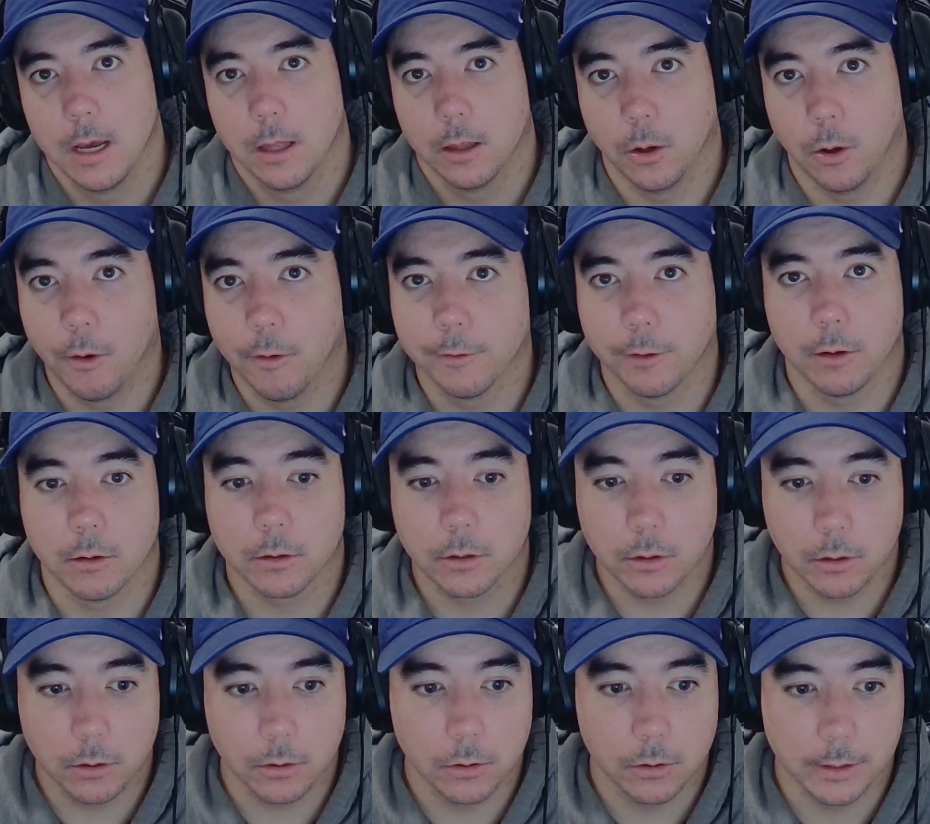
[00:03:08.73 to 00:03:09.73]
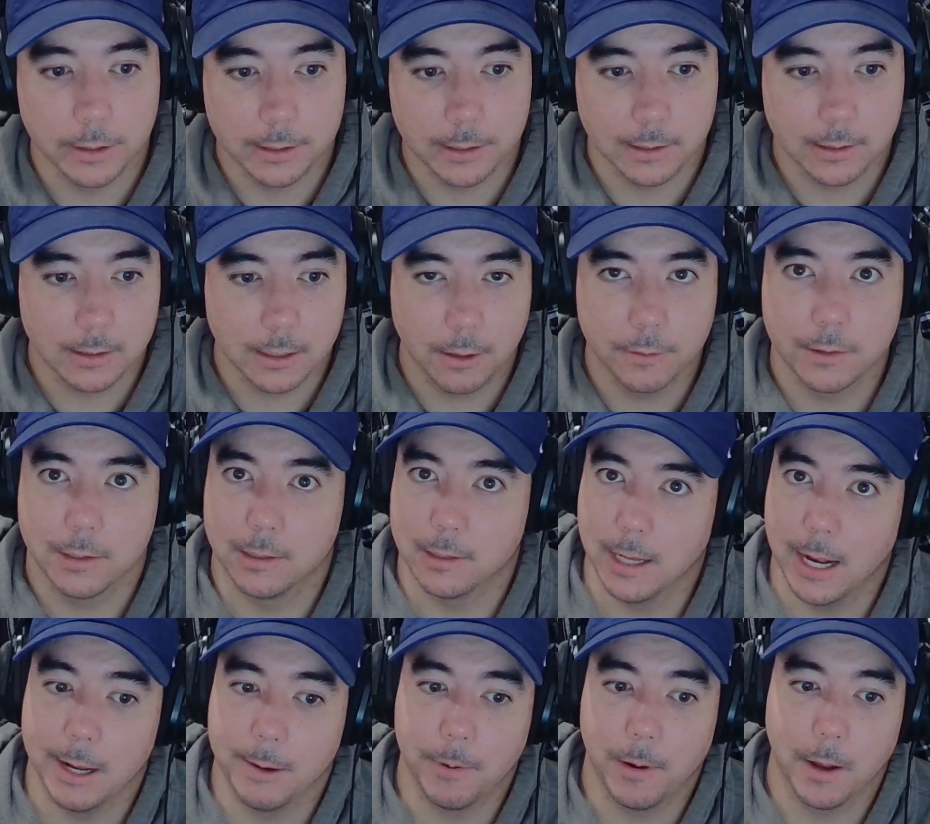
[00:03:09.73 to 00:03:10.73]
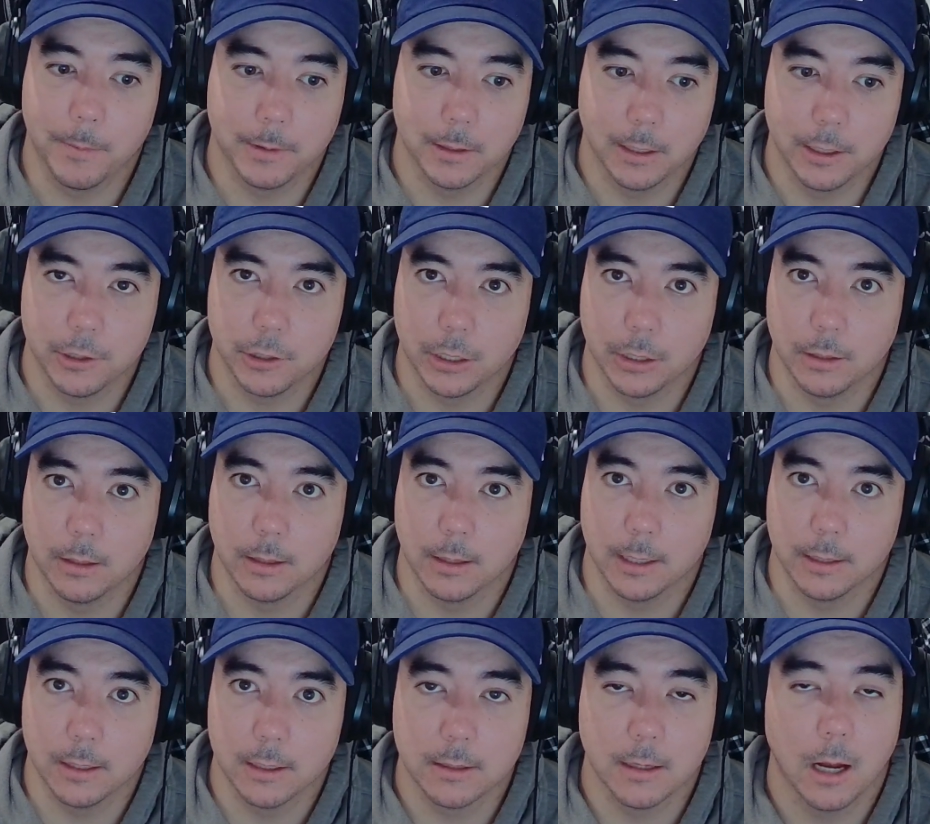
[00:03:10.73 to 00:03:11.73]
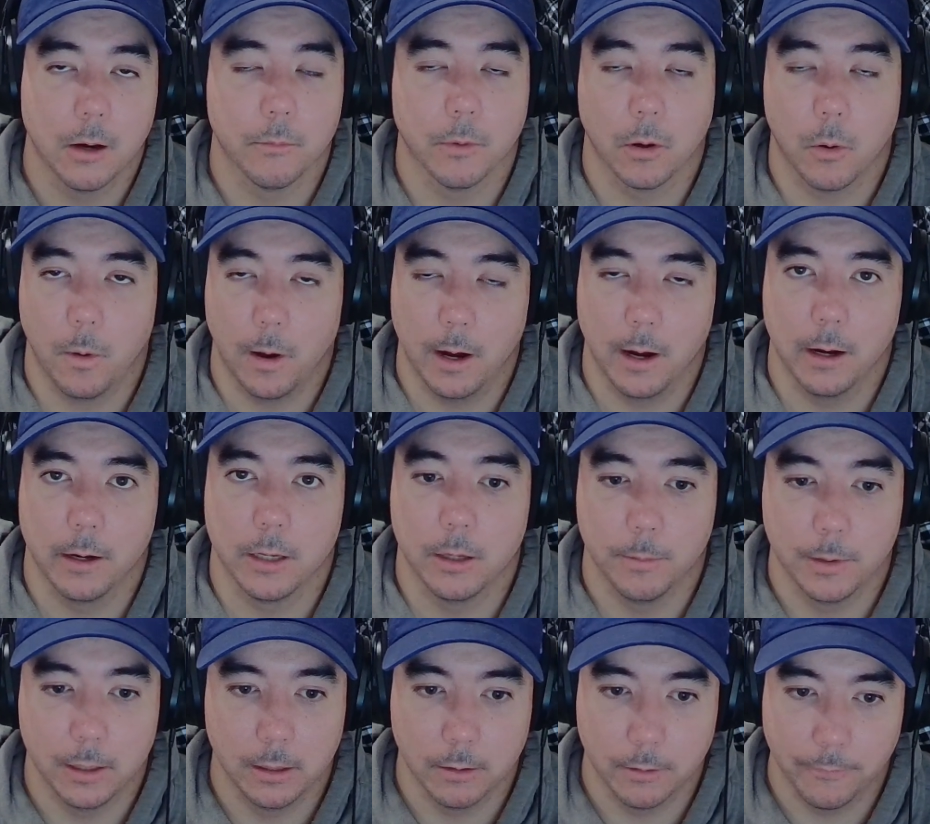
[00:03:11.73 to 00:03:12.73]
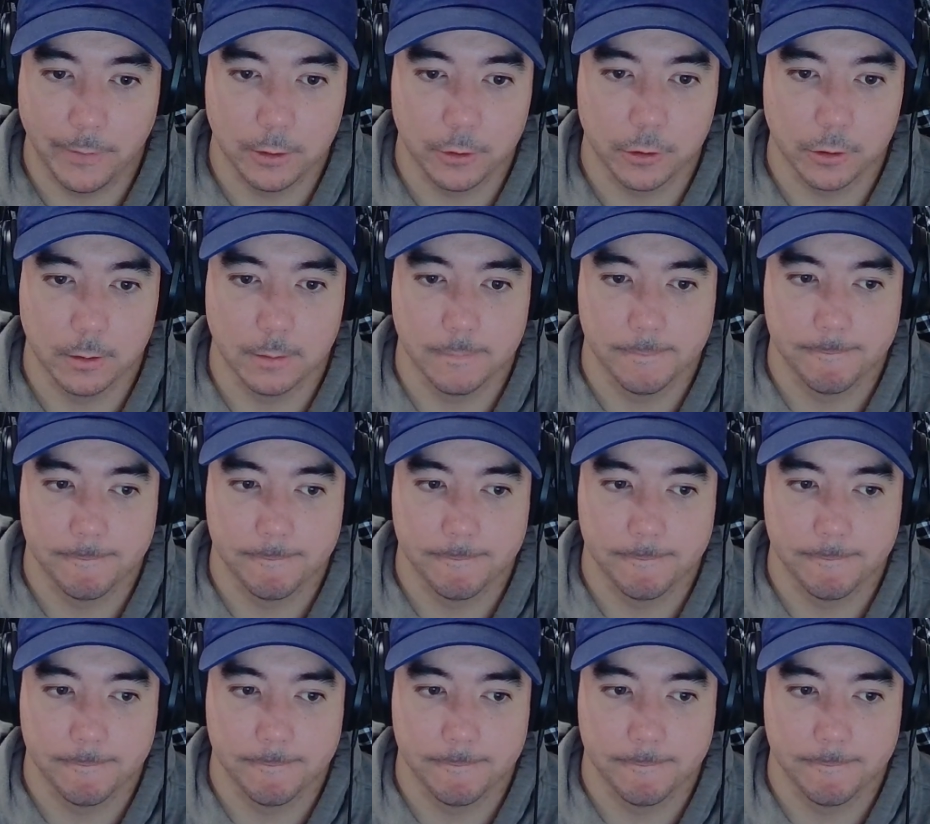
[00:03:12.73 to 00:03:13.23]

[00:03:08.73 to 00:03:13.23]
the overall goal is a self-sustaining population that does not require human intervention.